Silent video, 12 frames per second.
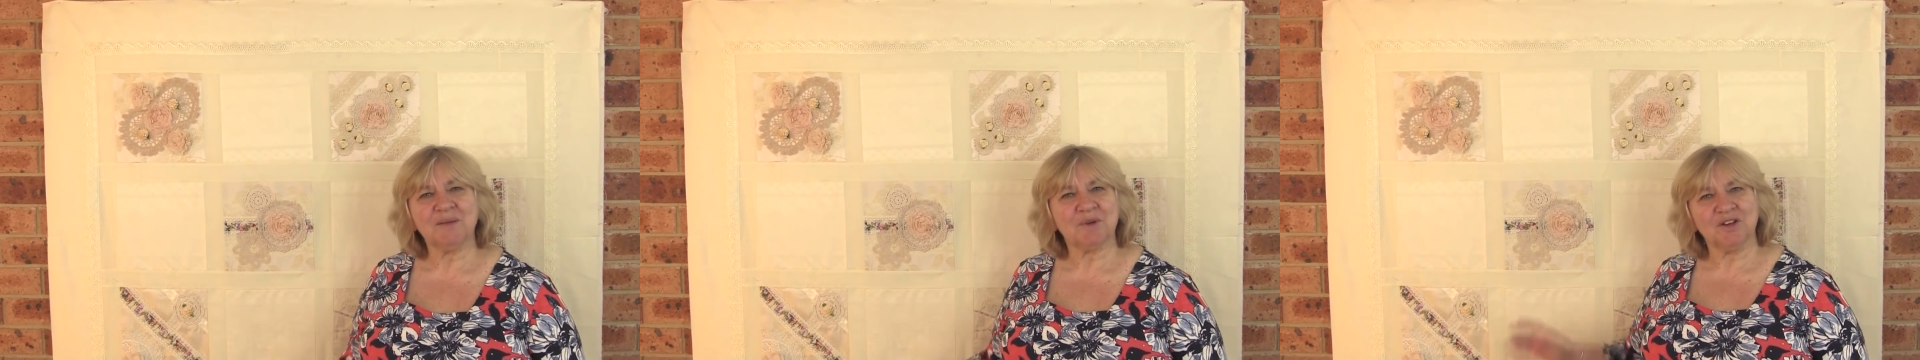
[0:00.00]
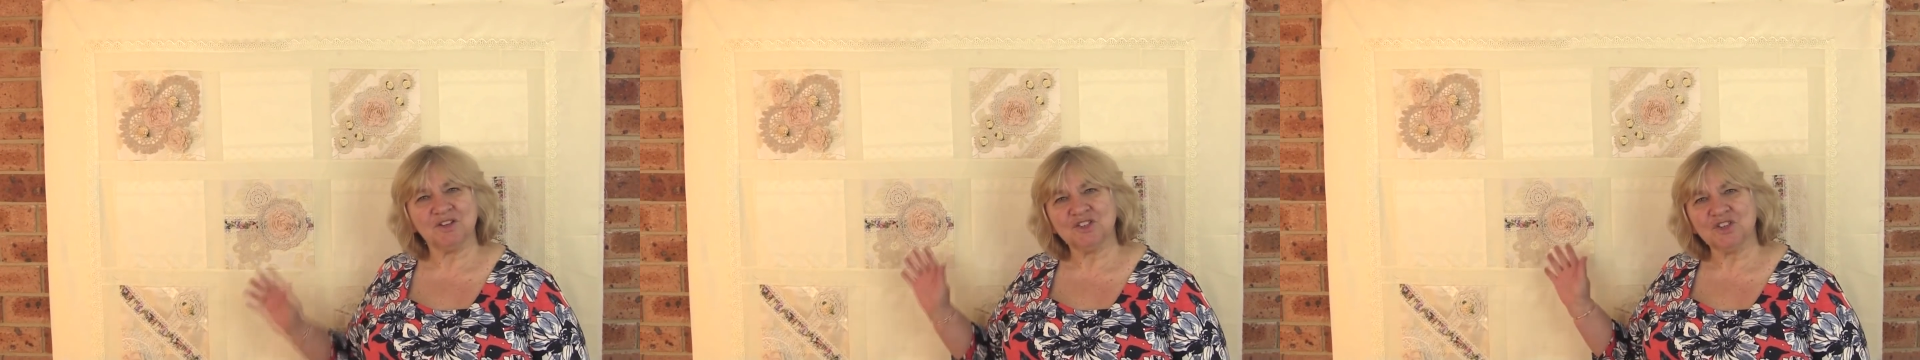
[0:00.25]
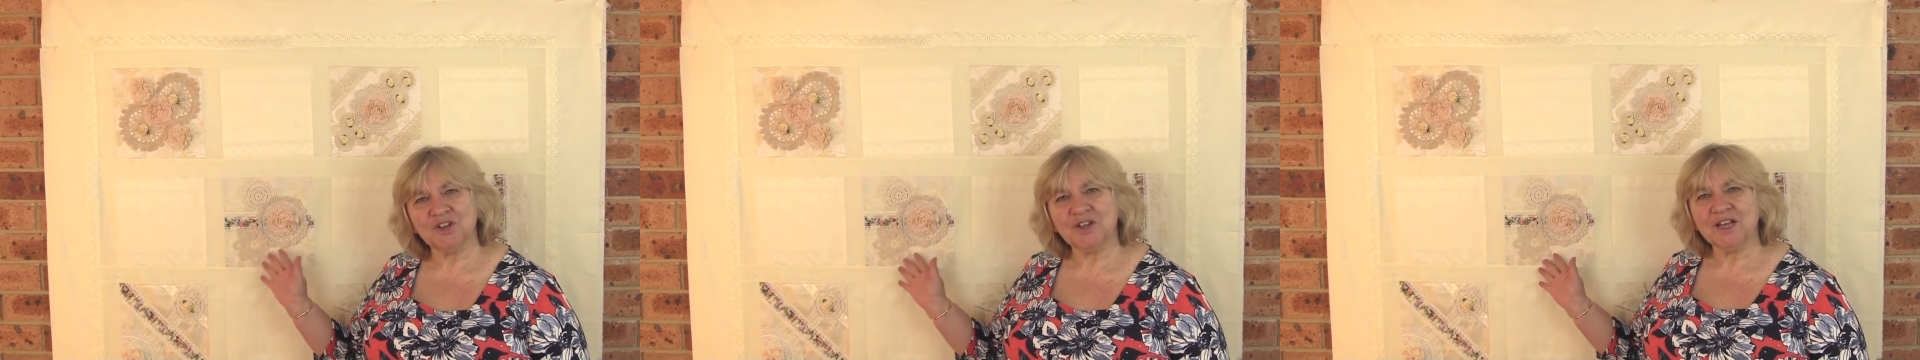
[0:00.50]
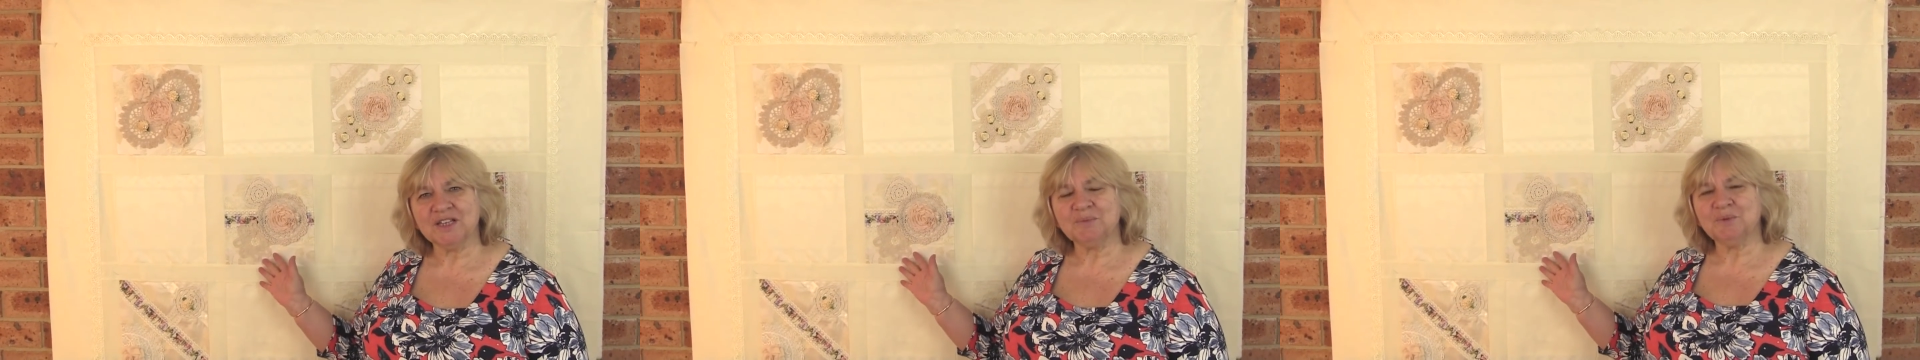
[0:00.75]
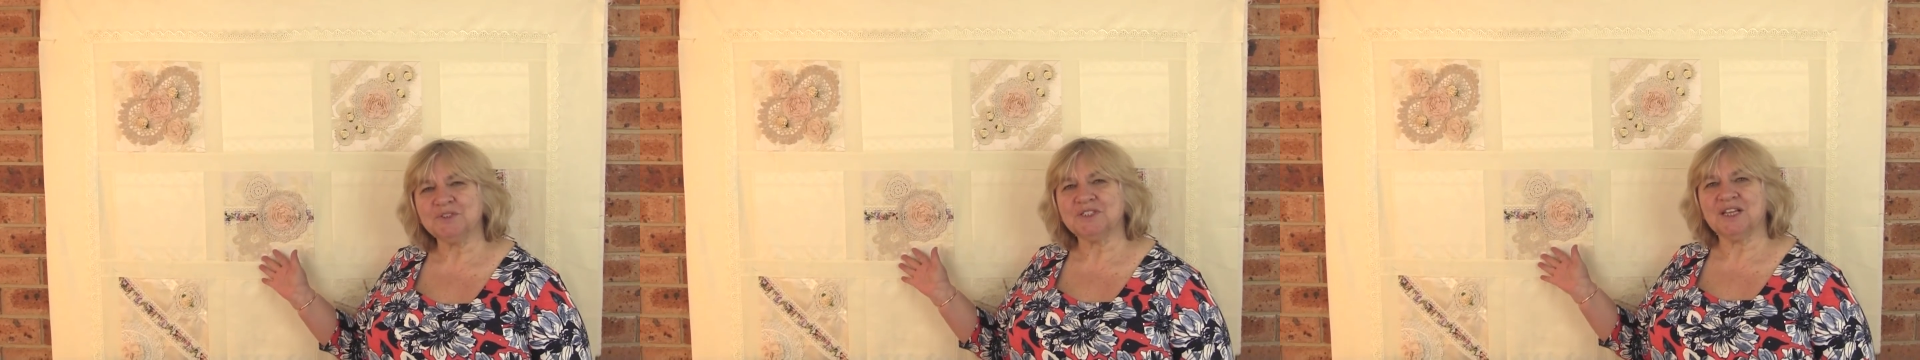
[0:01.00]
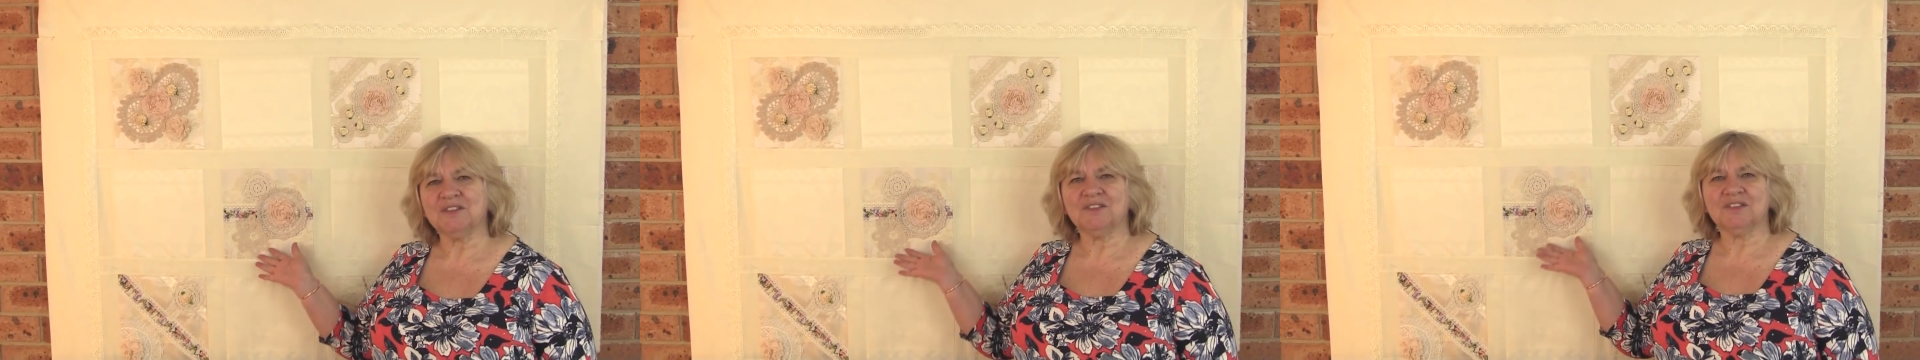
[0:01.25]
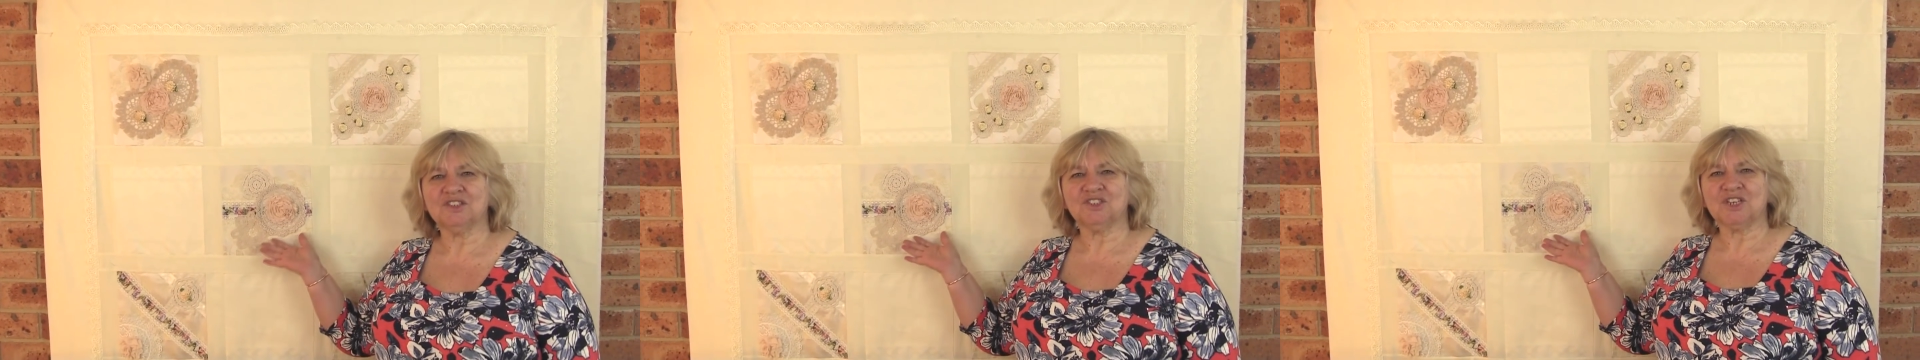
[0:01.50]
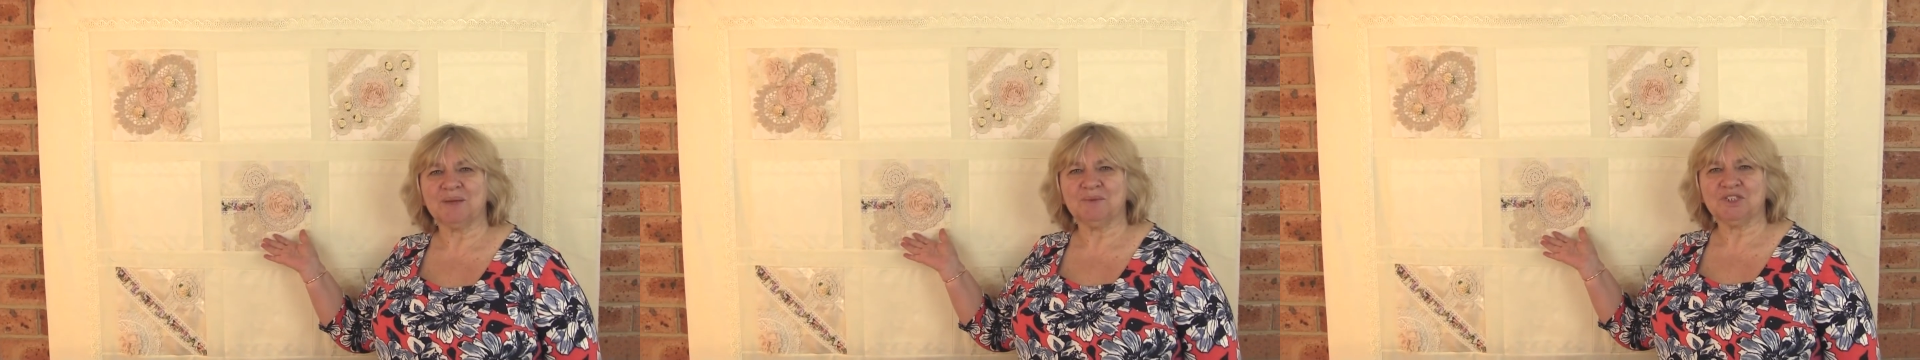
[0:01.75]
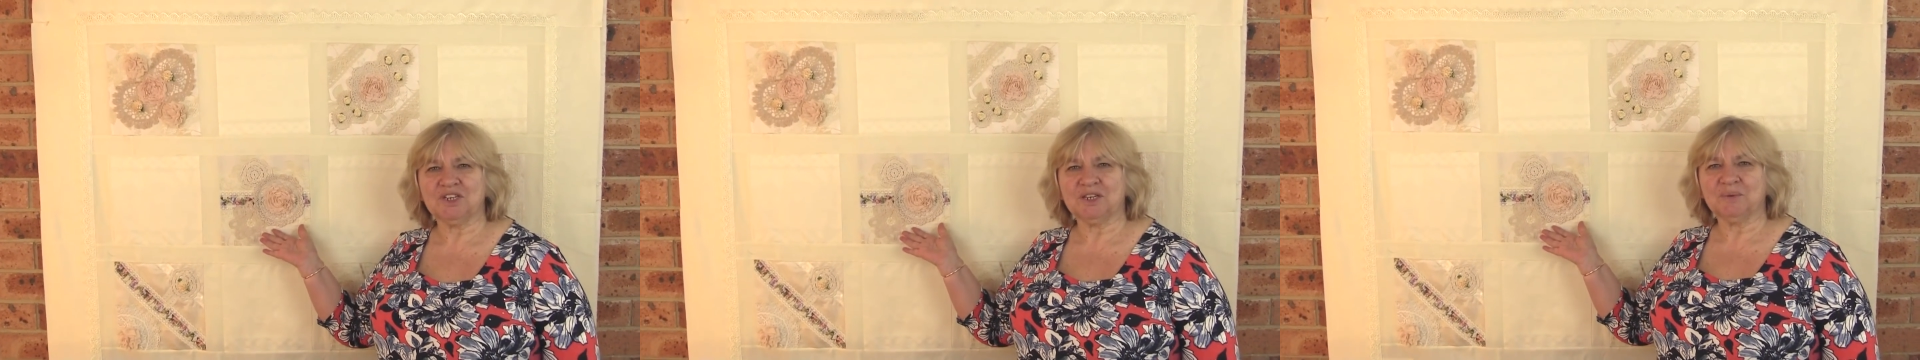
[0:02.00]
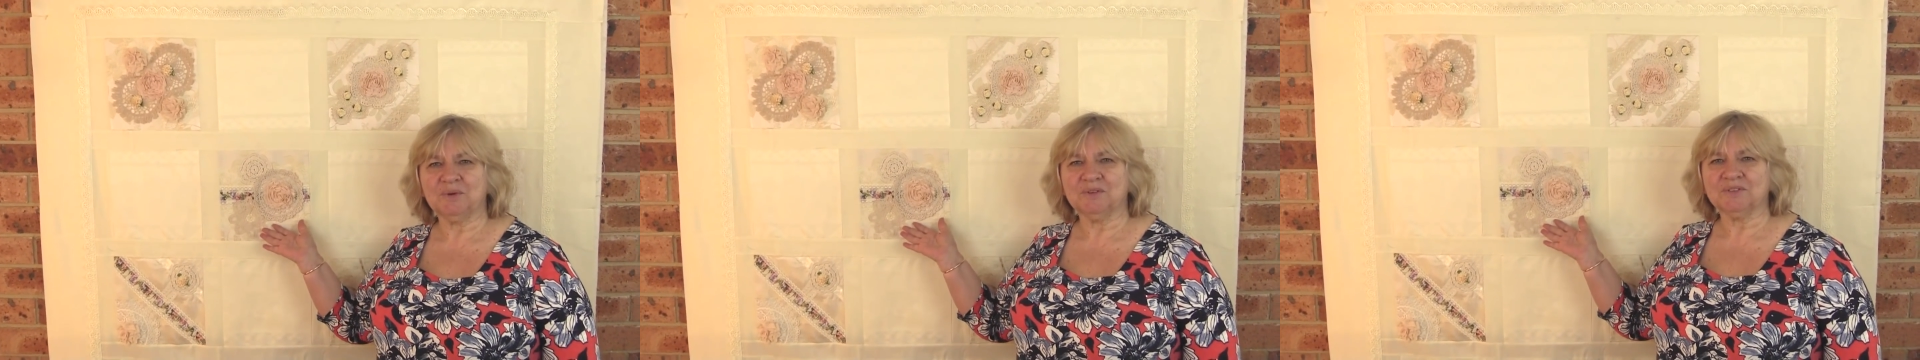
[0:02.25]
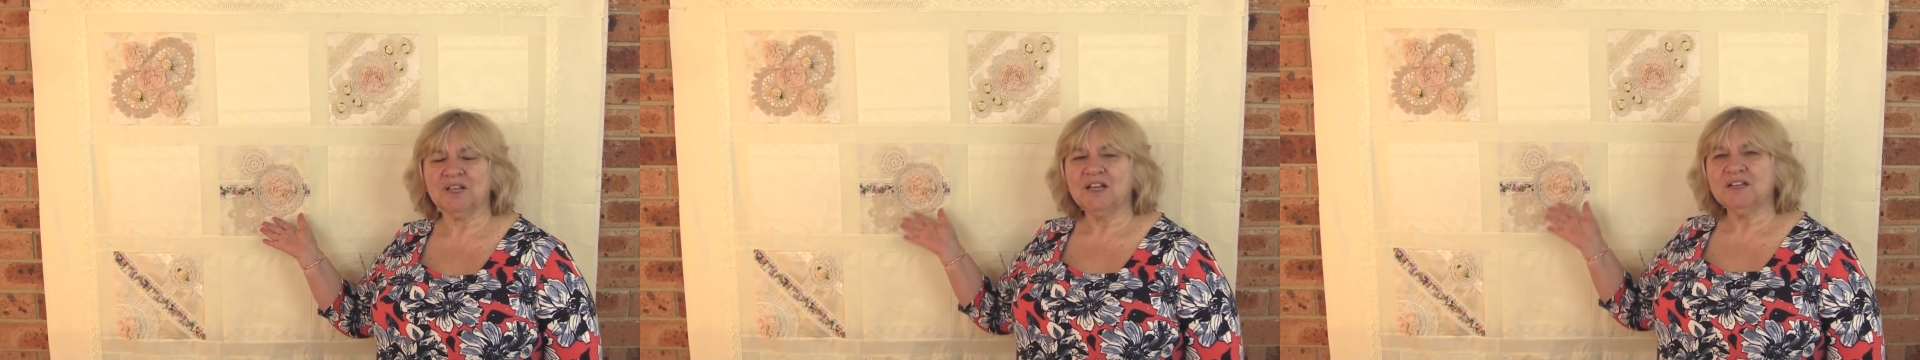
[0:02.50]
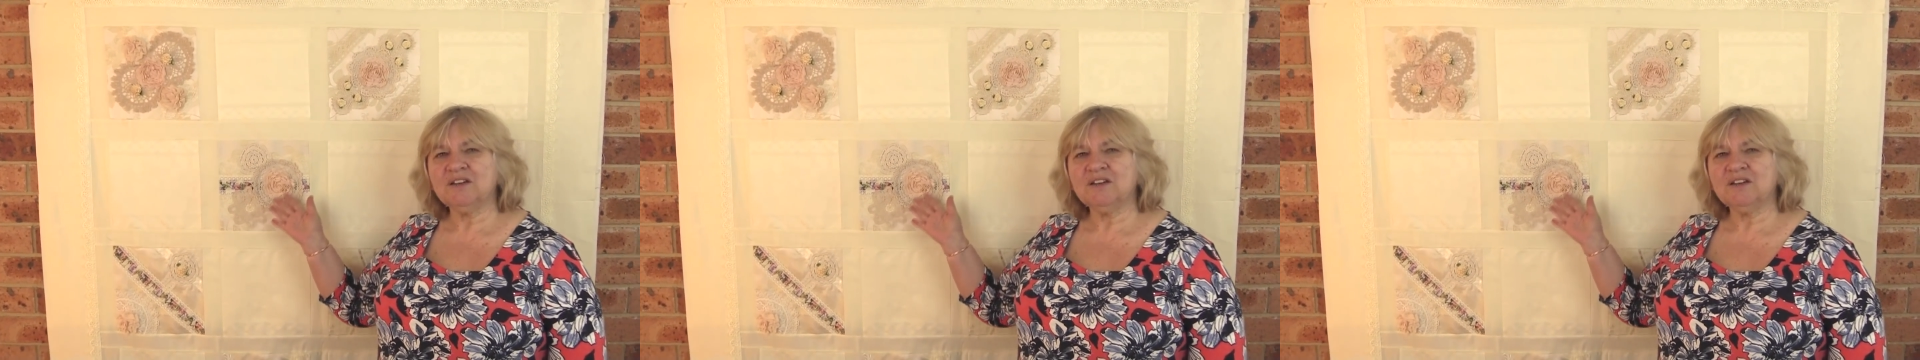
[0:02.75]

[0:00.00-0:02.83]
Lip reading: I'm going to show you how to put together the Shabby Chic Quilt.